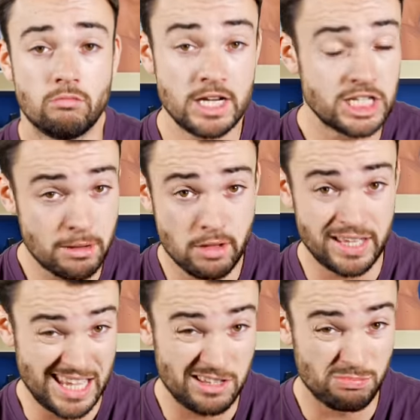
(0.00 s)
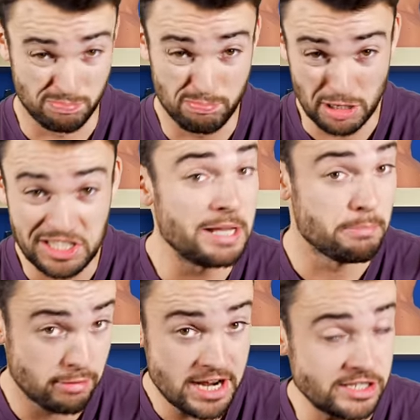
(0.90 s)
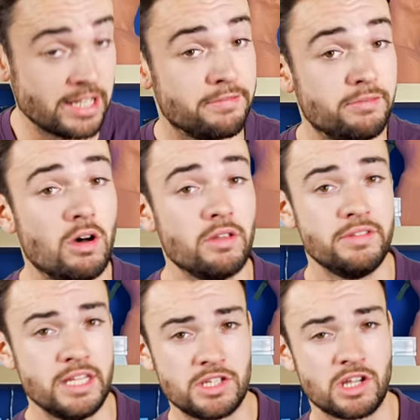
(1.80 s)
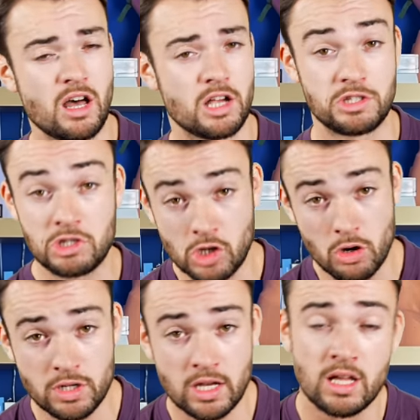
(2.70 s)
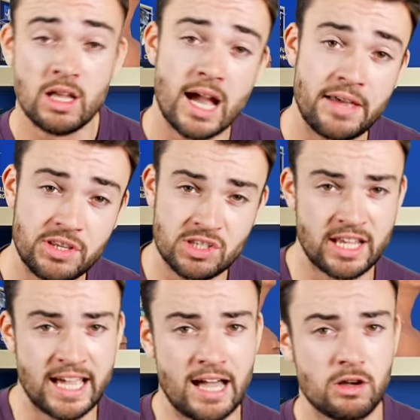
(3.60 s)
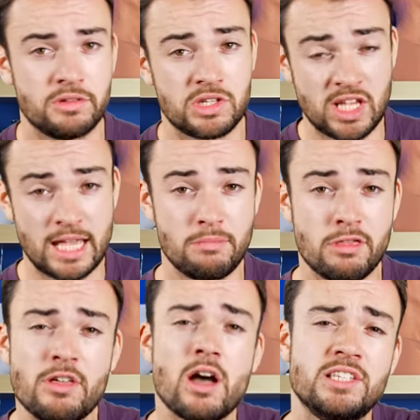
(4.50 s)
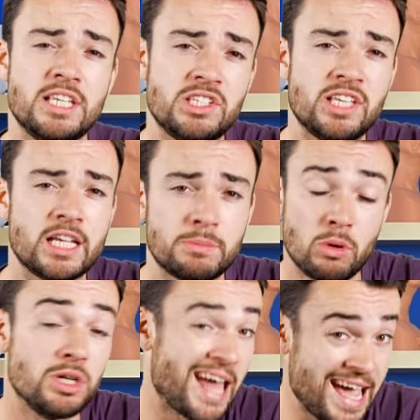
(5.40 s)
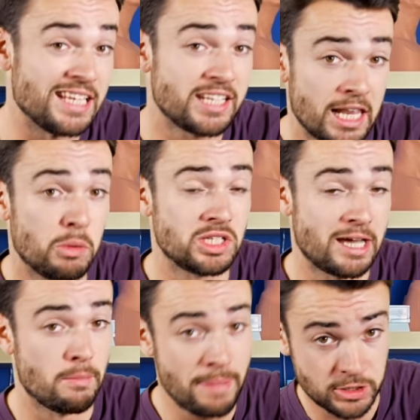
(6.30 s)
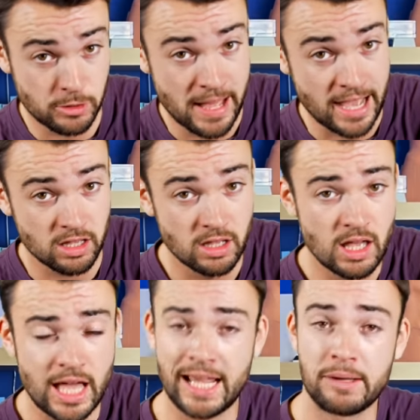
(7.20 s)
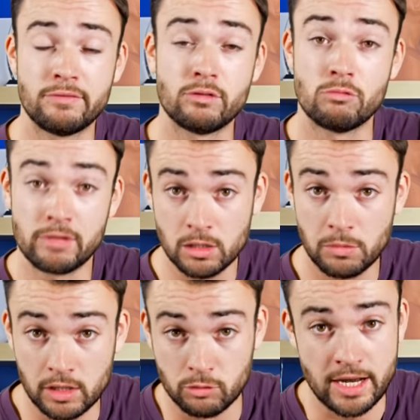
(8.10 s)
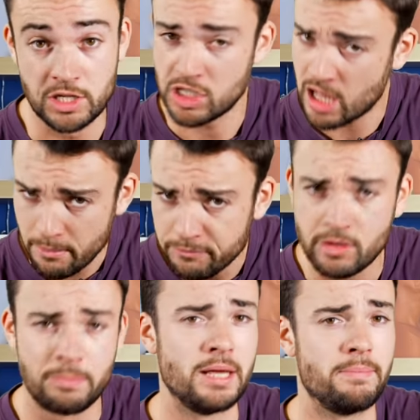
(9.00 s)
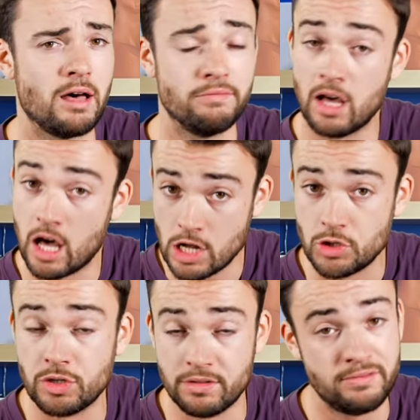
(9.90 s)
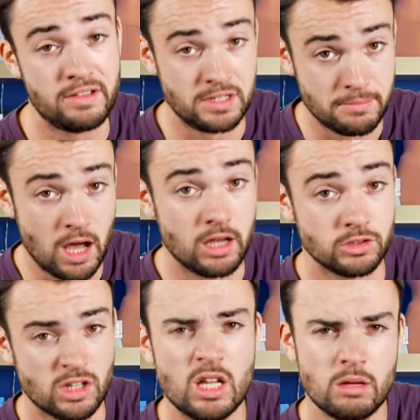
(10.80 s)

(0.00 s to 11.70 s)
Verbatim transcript: Range, however, is pretty impressive on these cars. The Skoda and the Seat got the same 36.8 kilowatt hour battery pack, allowing for a real world range comfortably above 150 miles.